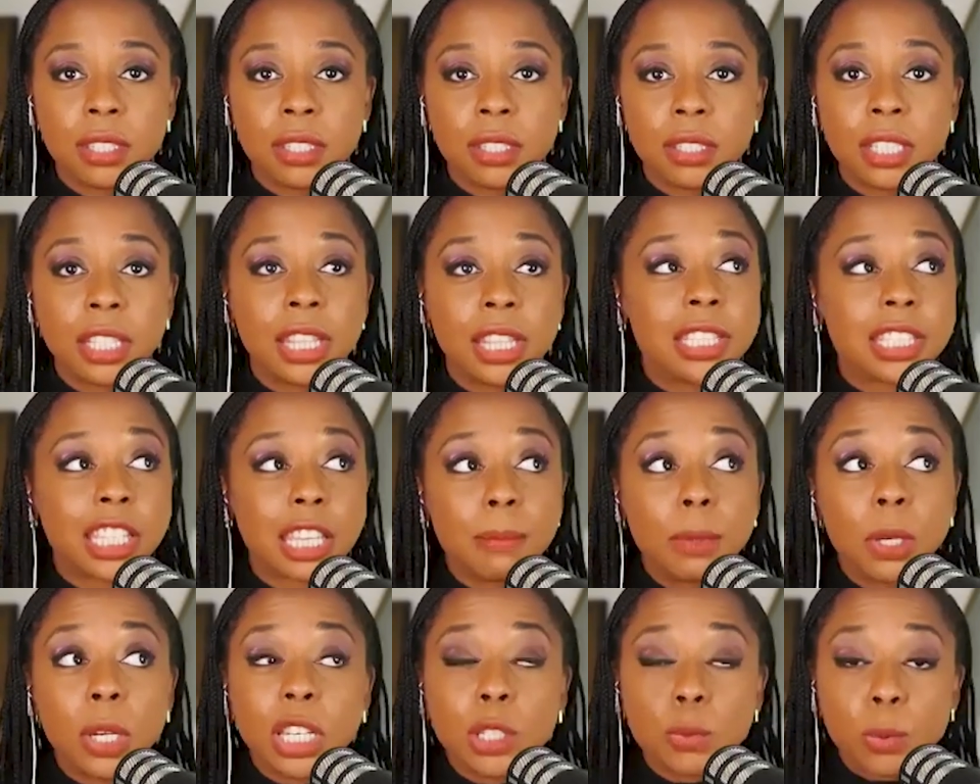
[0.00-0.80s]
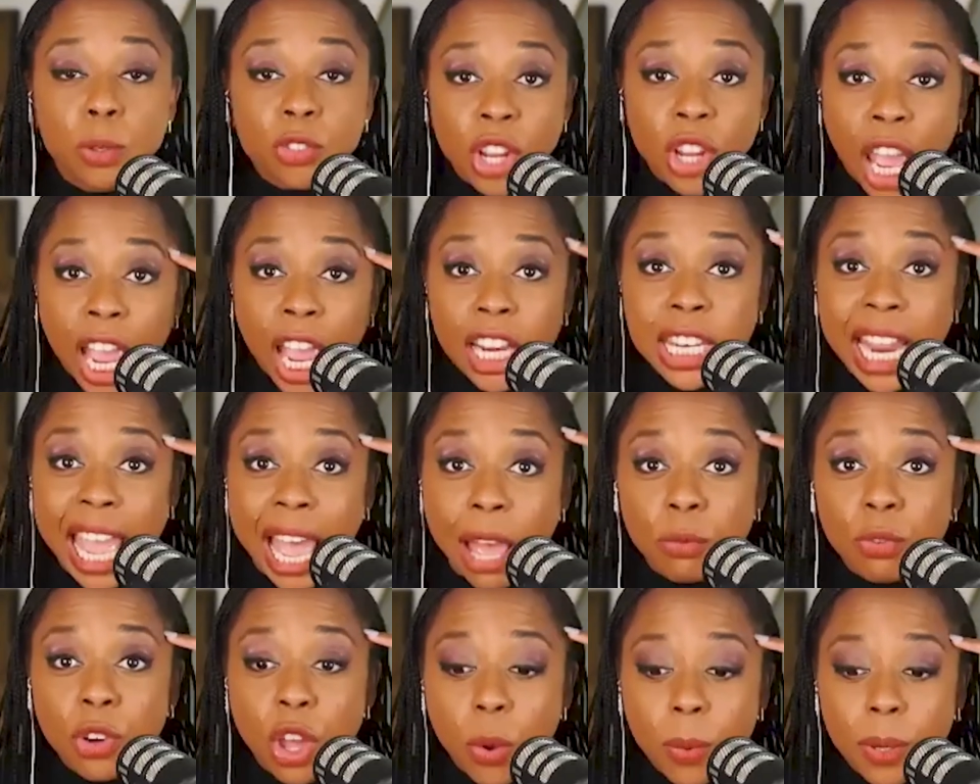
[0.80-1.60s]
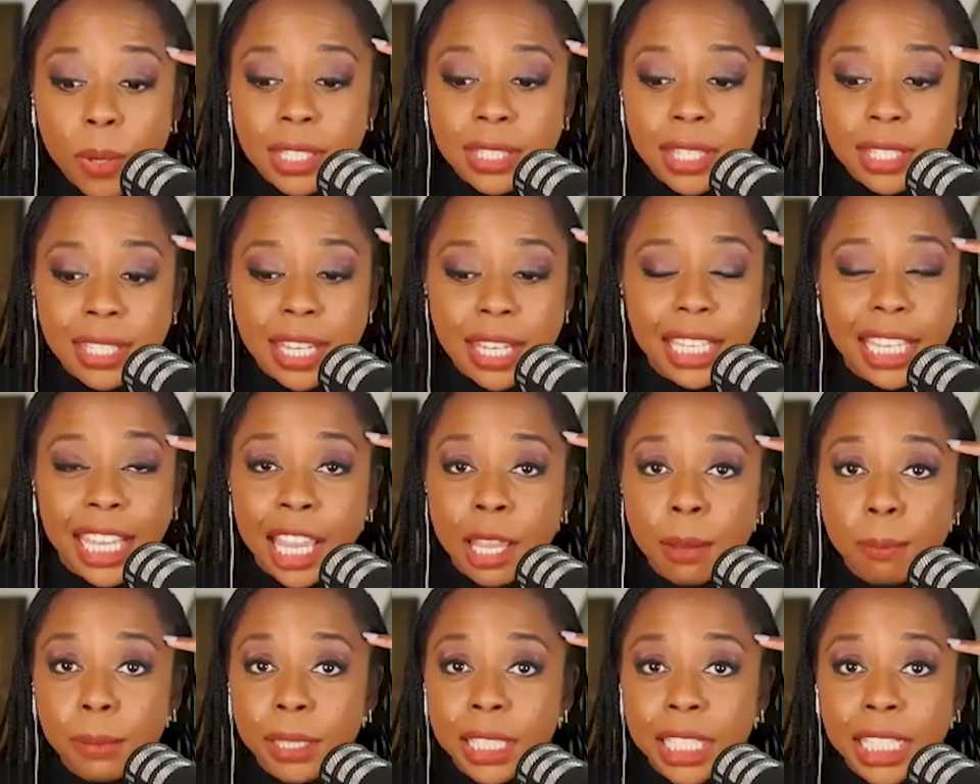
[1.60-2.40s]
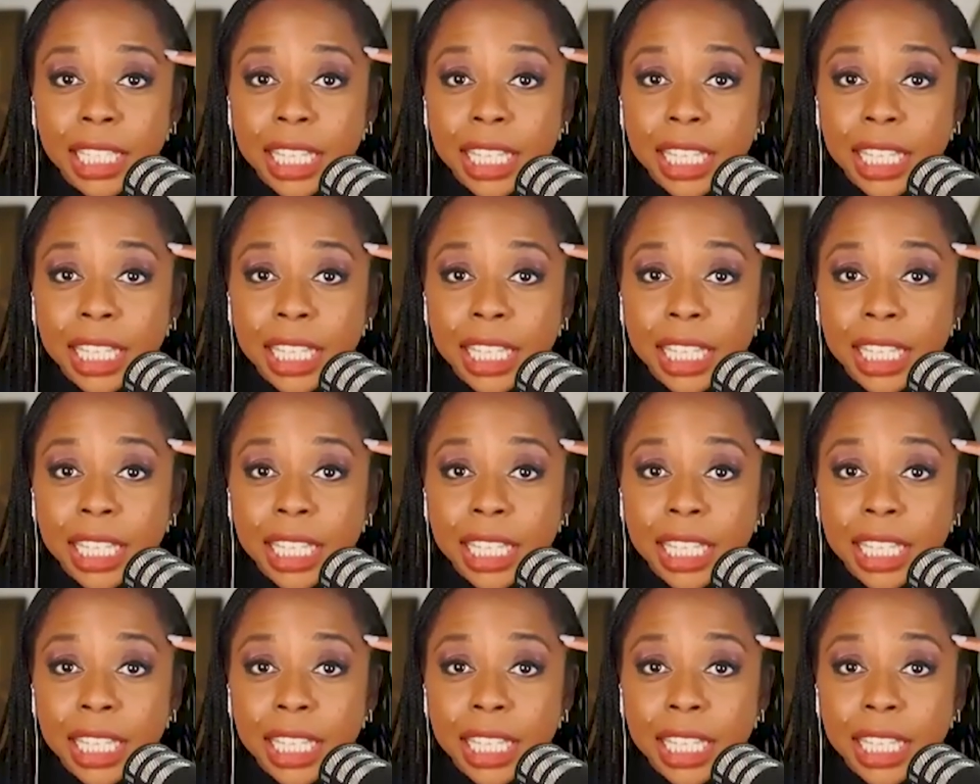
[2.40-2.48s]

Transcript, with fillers: to these communities which I now know exist? I can't plead